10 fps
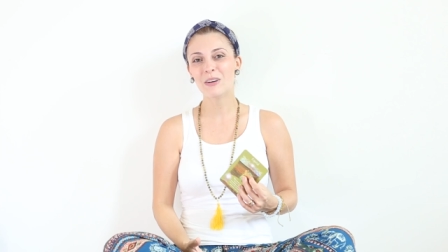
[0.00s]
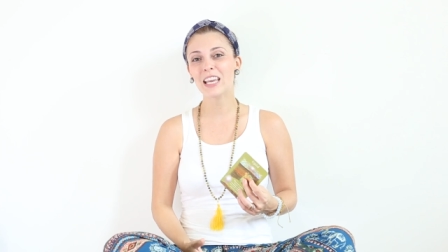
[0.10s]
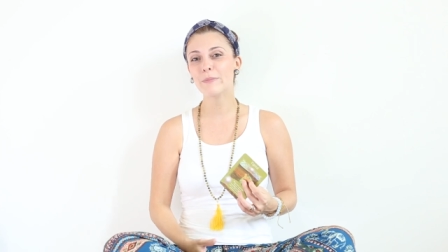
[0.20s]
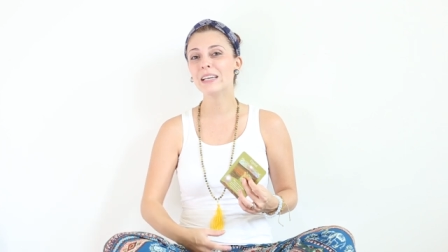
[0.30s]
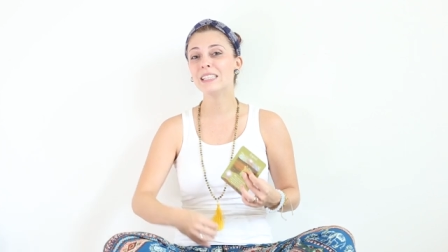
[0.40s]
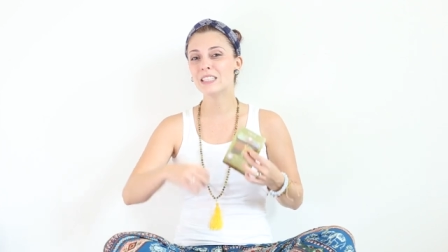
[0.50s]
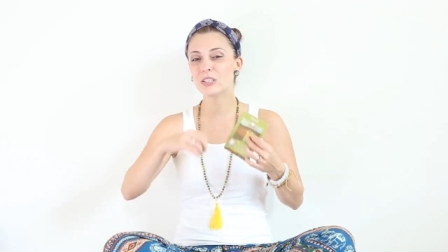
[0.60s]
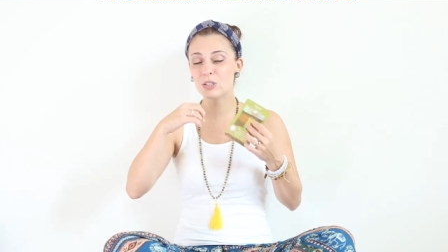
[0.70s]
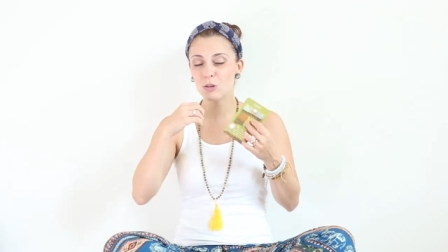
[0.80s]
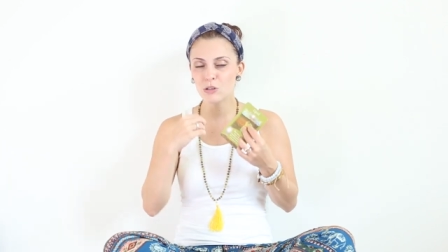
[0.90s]
Okay, my dear?
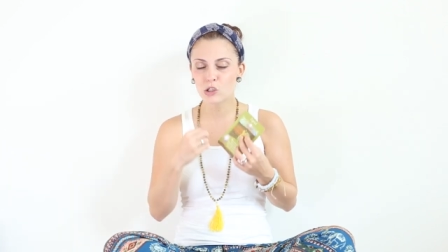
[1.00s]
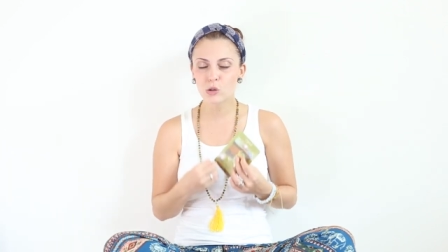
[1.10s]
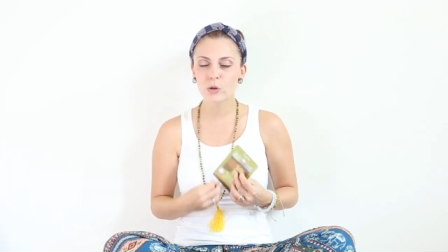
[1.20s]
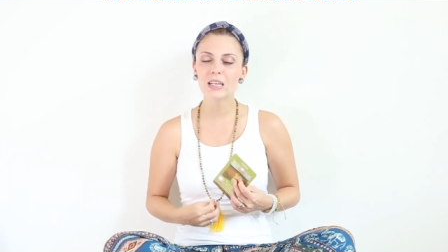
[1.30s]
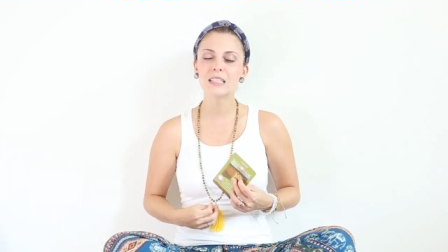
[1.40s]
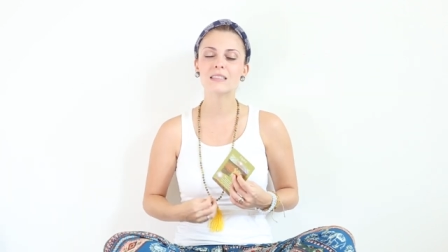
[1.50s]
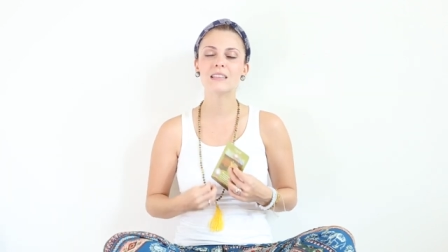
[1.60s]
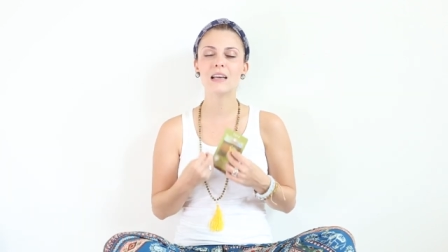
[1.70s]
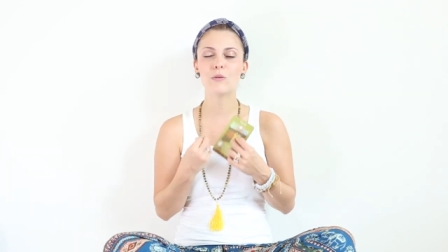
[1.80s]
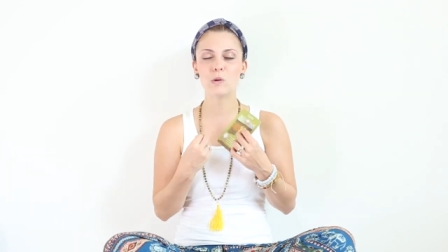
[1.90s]
So
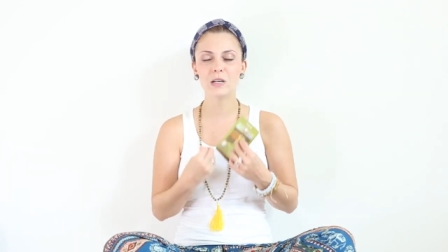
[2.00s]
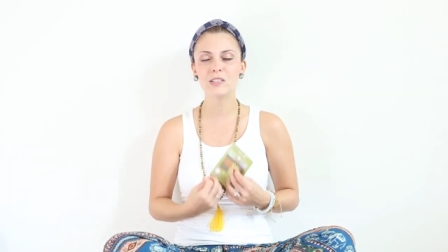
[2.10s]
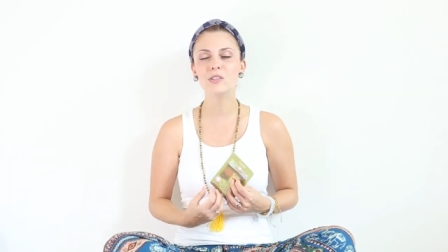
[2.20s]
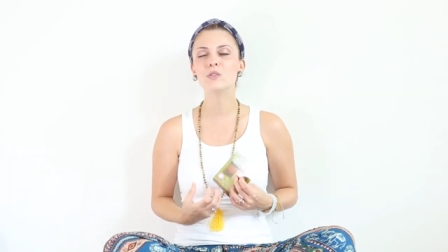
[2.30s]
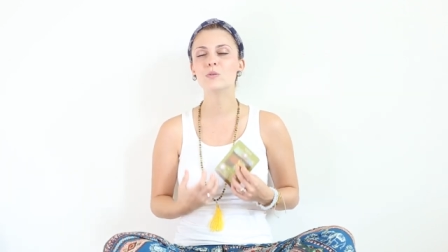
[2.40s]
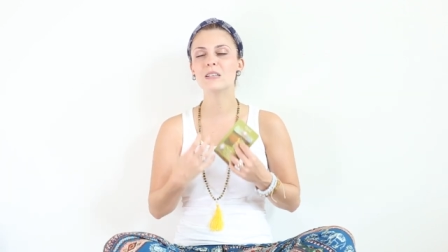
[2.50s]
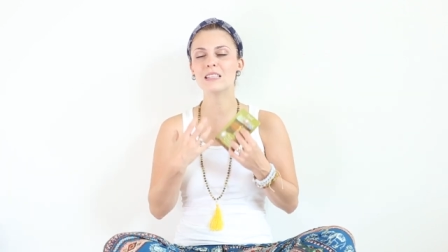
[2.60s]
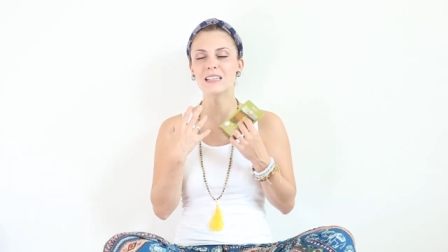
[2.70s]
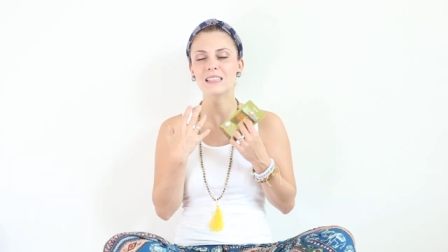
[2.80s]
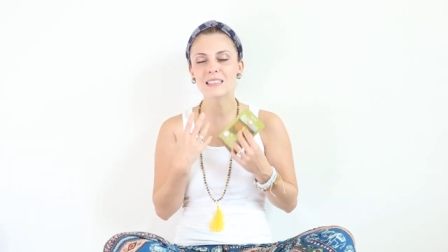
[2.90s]
trust, they want you to
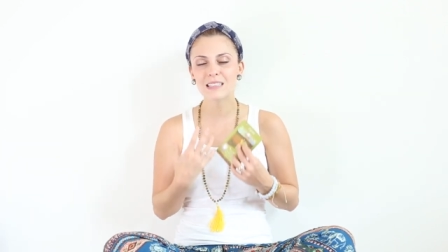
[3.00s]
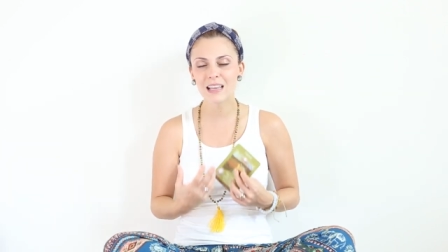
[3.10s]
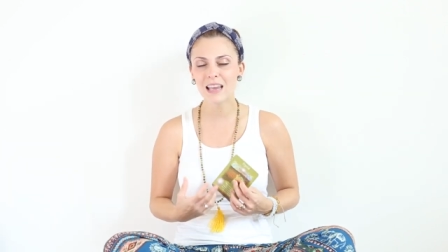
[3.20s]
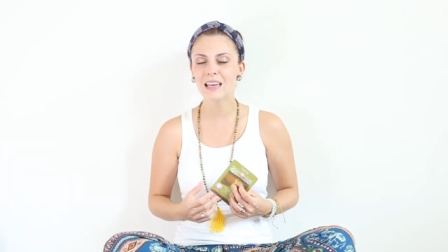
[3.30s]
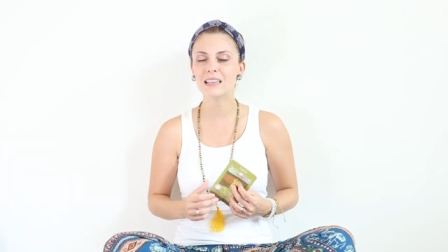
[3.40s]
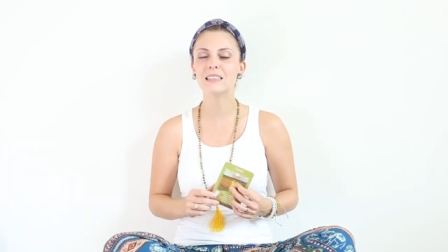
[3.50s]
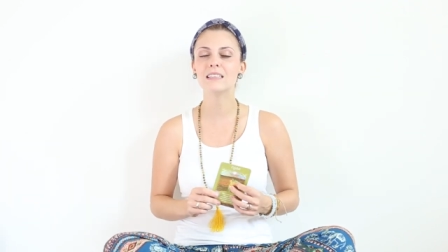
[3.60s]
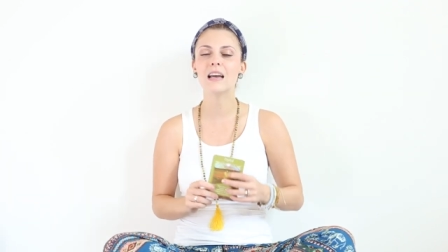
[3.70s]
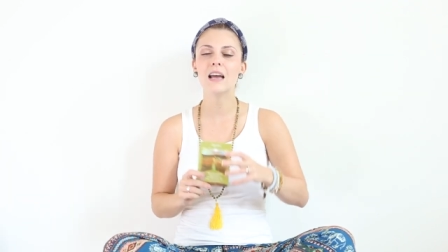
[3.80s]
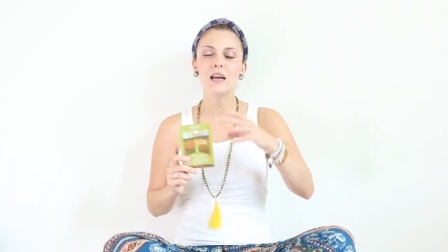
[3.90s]
understand.